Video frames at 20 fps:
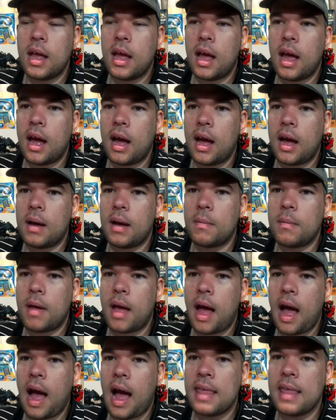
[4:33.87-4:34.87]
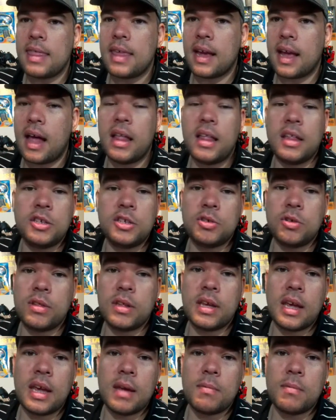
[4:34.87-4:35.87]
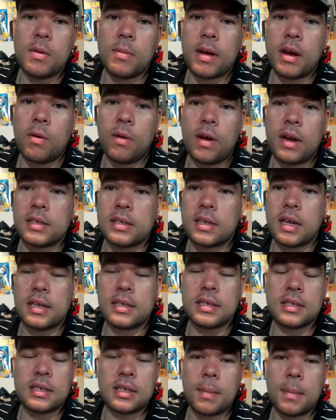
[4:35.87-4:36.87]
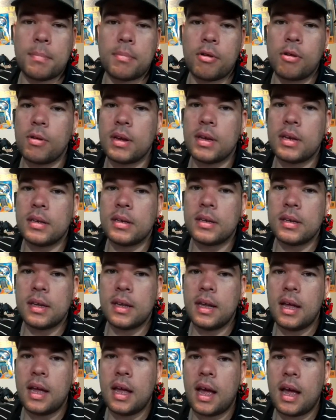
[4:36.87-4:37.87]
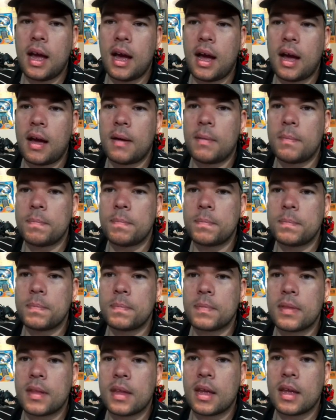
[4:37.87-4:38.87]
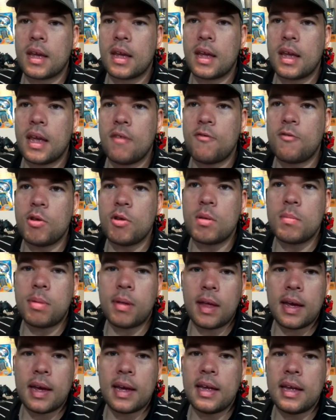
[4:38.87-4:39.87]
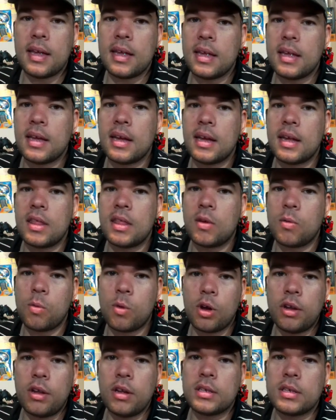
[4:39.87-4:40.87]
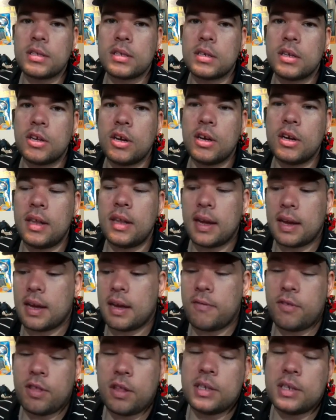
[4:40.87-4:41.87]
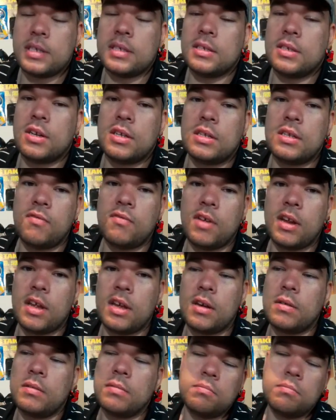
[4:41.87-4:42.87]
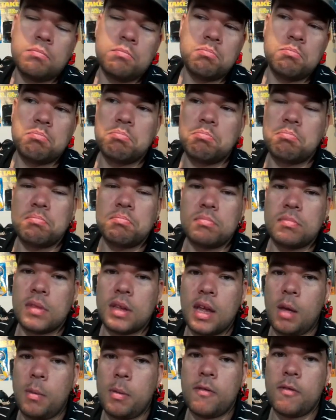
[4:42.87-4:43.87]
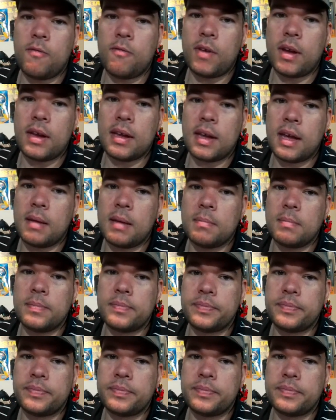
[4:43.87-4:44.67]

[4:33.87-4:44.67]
Um, I think I'll enjoy the game no matter what, as long as it's not broken. Um, if you can play it, the world looks good. Like, if it looks as good as the video, it'll be a fun game.